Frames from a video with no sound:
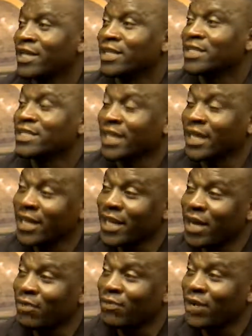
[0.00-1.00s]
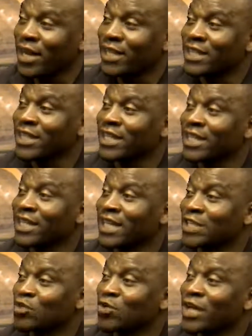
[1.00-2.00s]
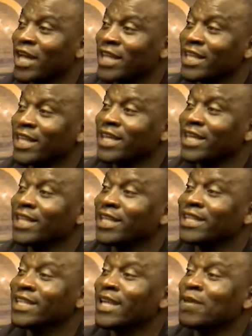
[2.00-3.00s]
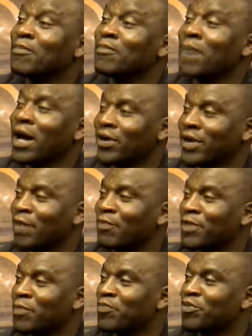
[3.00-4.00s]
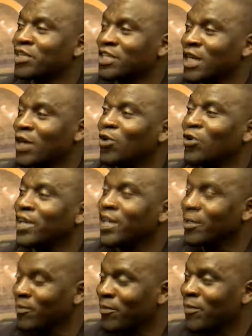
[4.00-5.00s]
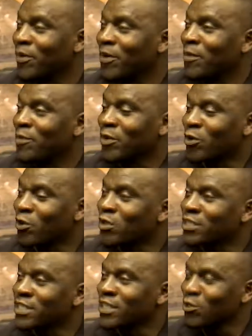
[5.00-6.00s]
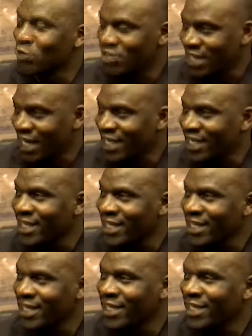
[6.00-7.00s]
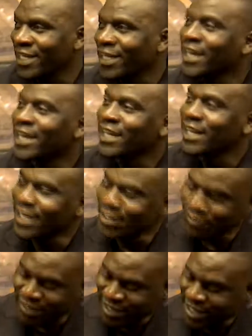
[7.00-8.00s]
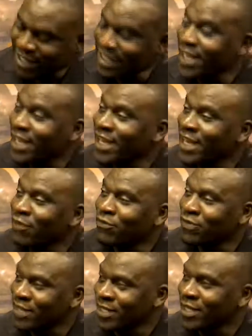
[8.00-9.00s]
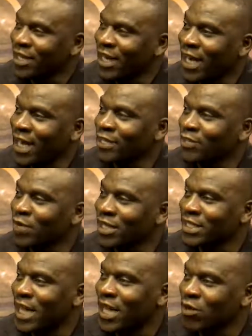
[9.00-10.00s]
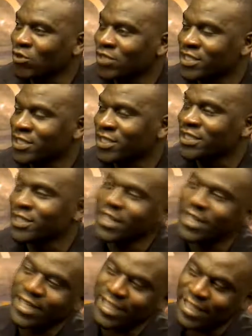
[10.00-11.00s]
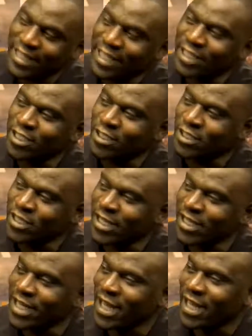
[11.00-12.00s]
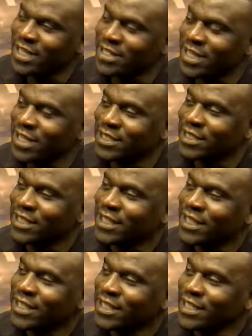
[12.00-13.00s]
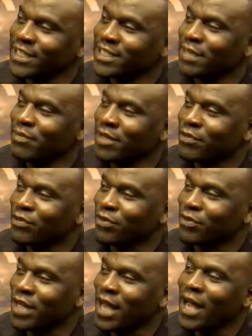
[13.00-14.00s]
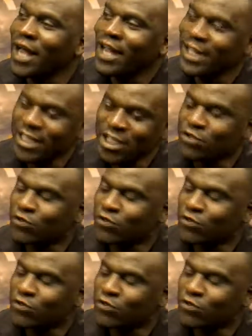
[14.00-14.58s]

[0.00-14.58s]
Second half, I think that's where they powered up the pressure on him, because he was stacking in. leaving that area free. And what Arrows did, they realized that he's a midfielder, he's